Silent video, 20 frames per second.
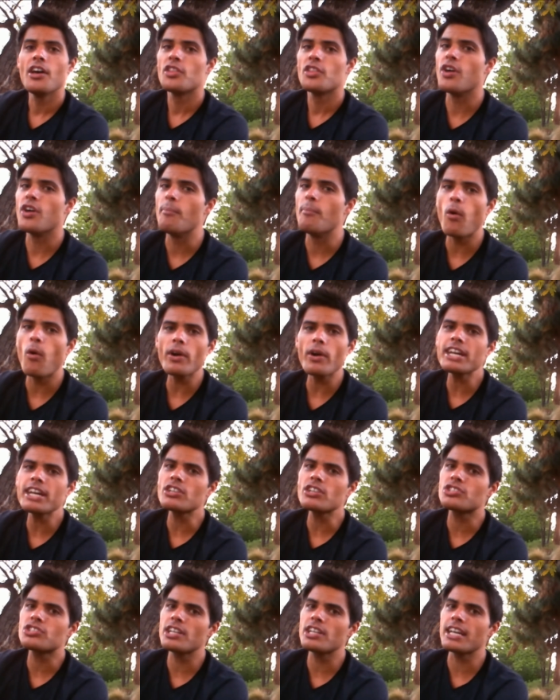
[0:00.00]
the more
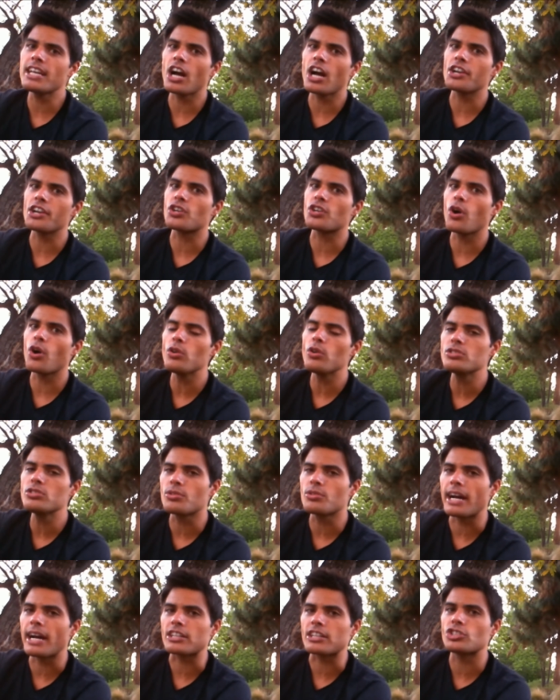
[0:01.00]
you're sitting on your old
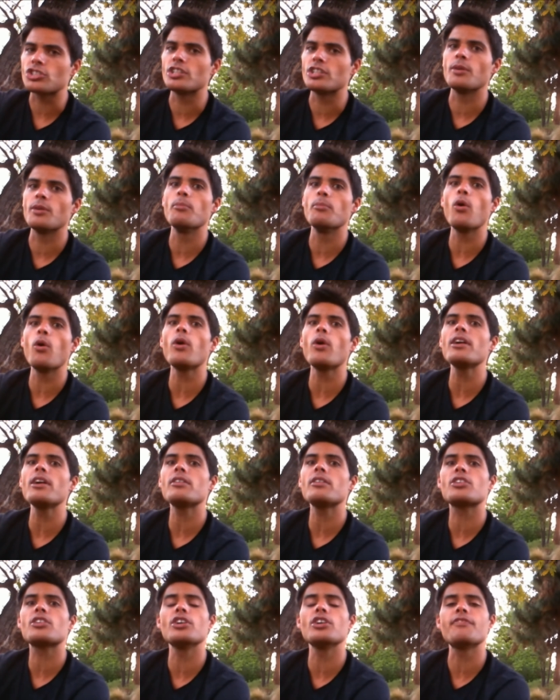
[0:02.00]
direction, the more
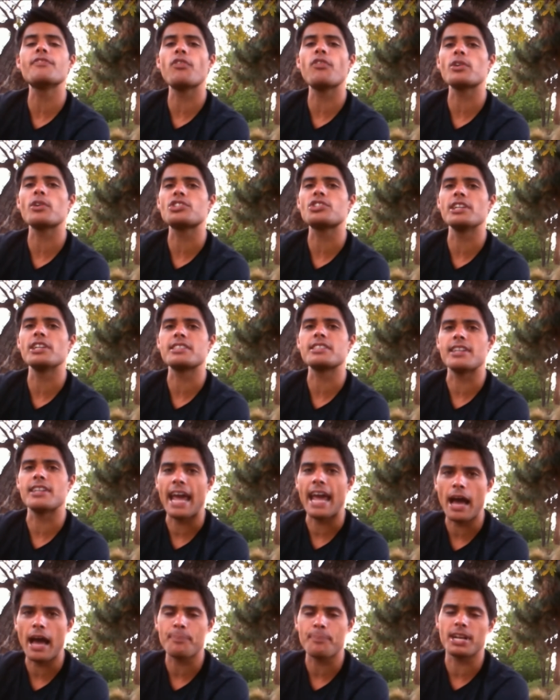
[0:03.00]
good fortune isn't
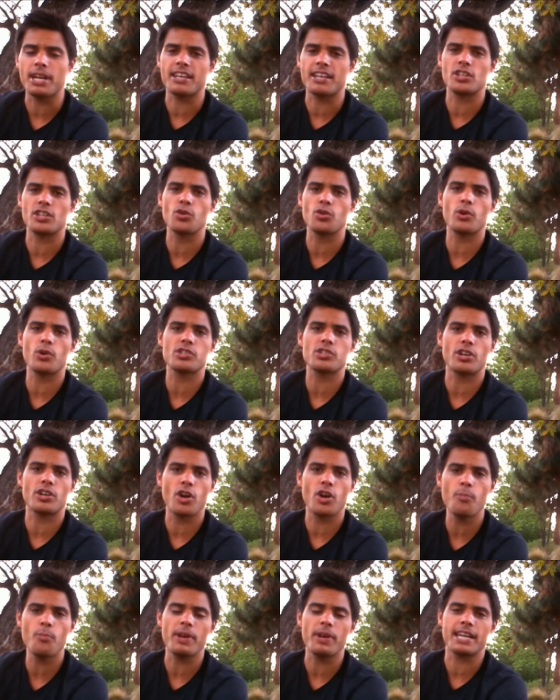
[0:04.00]
happening and the doors aren't
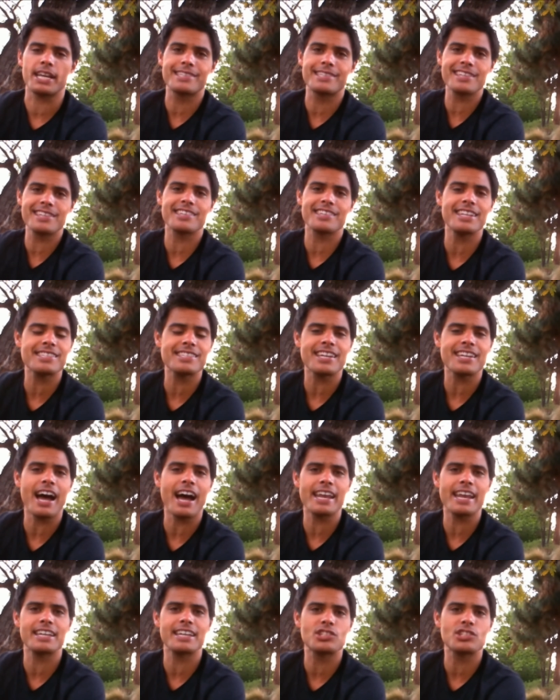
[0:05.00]
opening, since it is
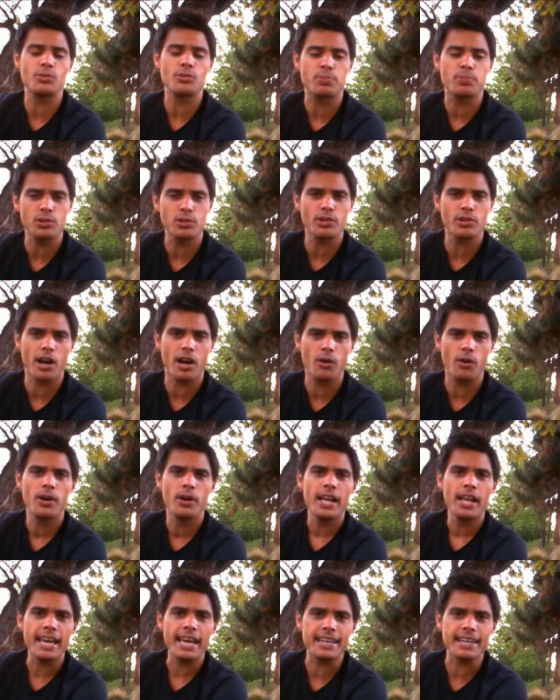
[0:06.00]
tied into Pluto
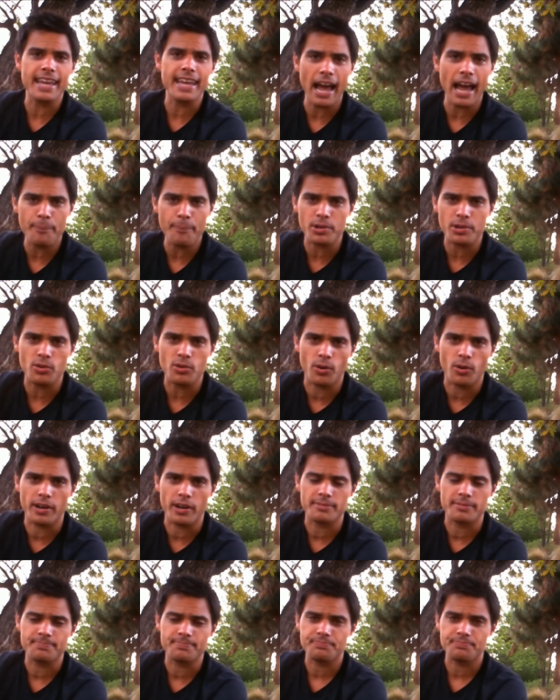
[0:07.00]
in
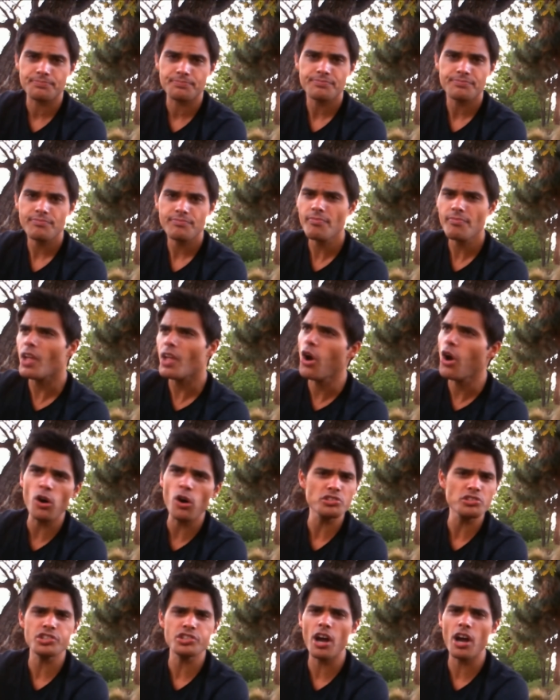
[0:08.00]
Capricorn.
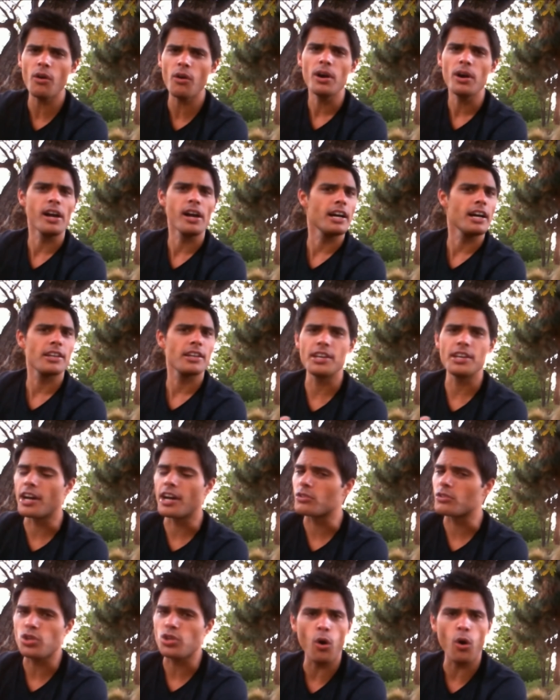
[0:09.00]
Also, you
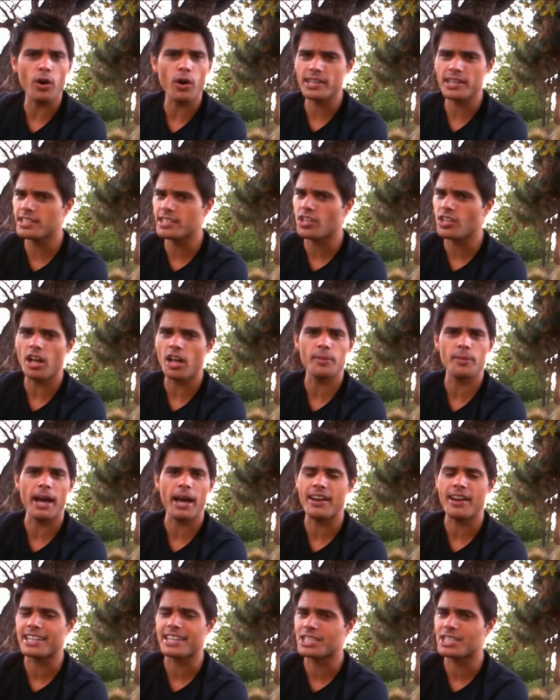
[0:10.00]
know, Taurus is all
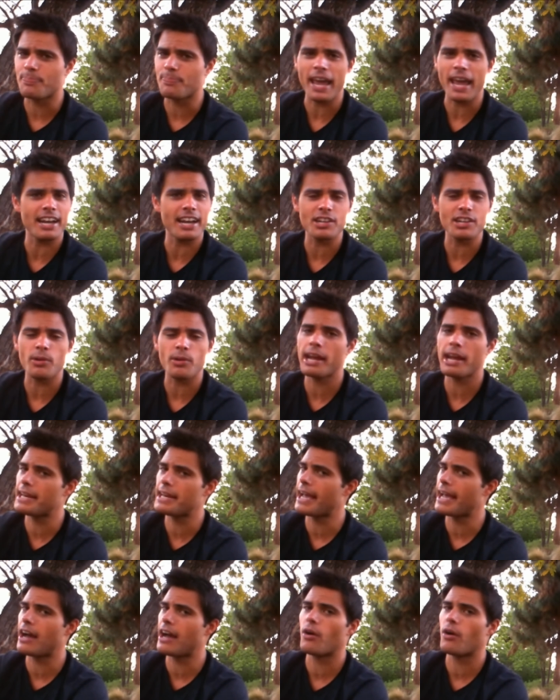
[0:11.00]
about expanding right
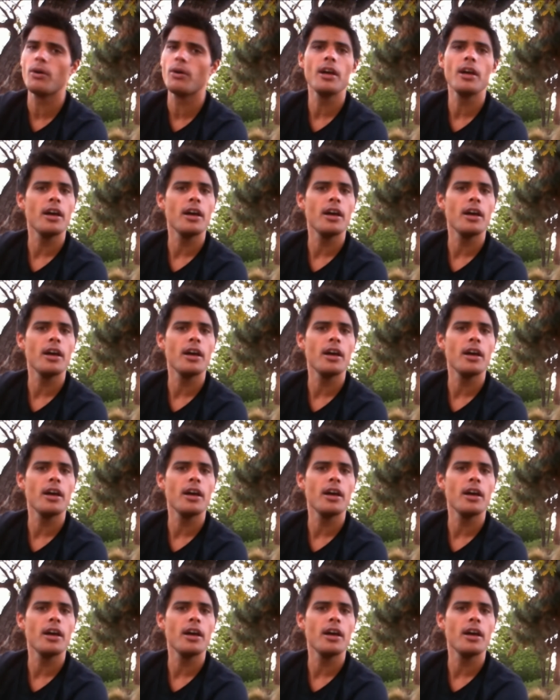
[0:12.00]
now,